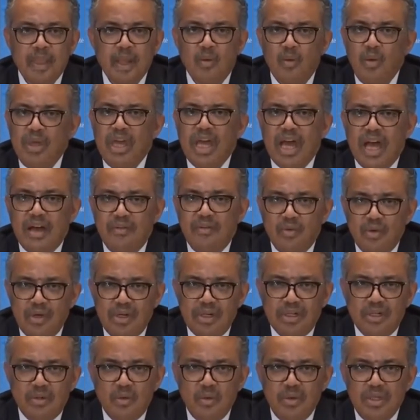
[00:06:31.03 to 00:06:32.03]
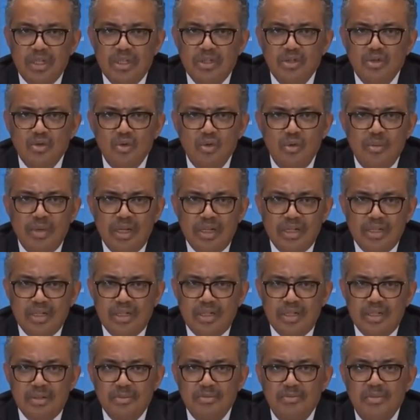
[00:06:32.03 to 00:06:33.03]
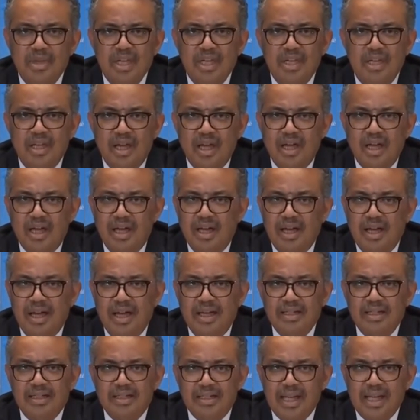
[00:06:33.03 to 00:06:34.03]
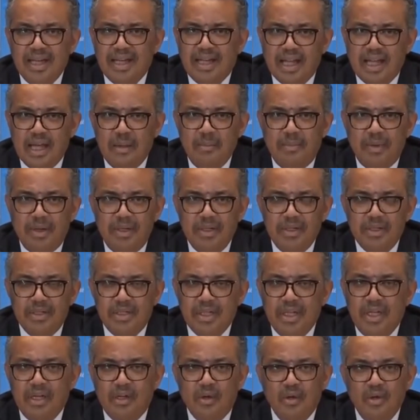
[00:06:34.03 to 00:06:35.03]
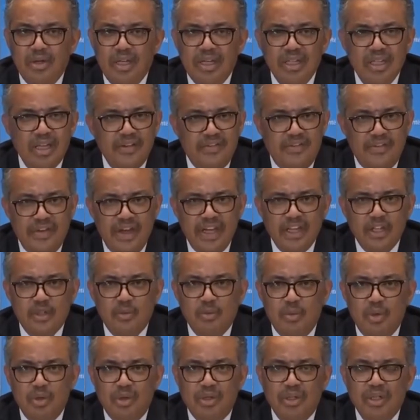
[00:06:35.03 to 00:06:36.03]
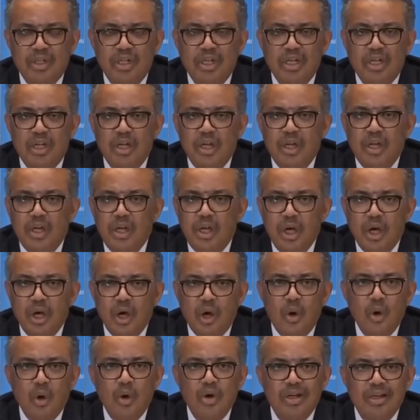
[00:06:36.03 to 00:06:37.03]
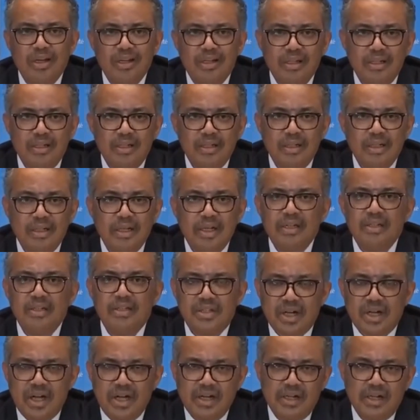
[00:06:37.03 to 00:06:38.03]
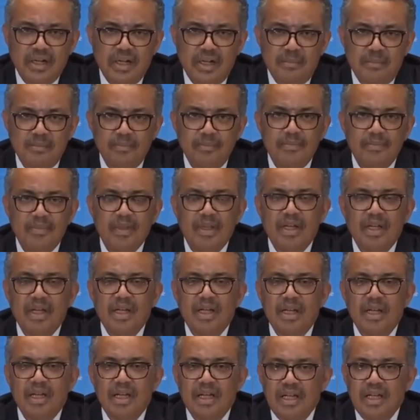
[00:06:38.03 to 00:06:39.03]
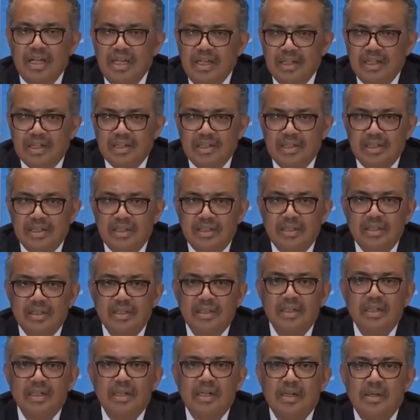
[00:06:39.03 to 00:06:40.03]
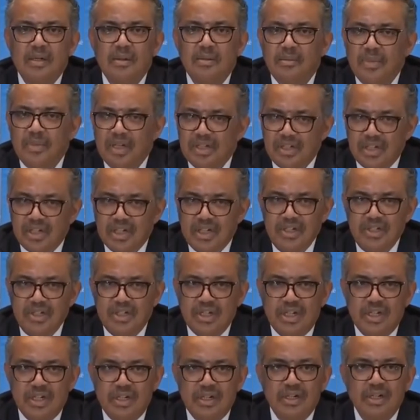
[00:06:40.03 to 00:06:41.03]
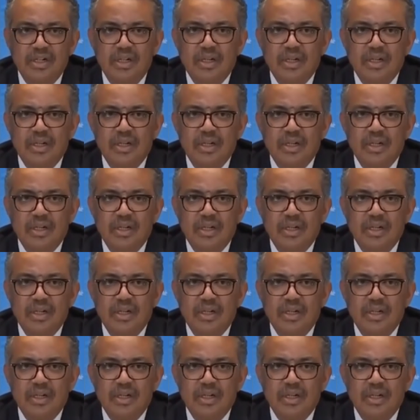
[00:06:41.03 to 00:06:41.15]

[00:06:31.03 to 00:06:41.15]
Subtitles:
We have worked with numerous media and tech companies, including the Facebook, Google, Instagram, LinkedIn, Messenger,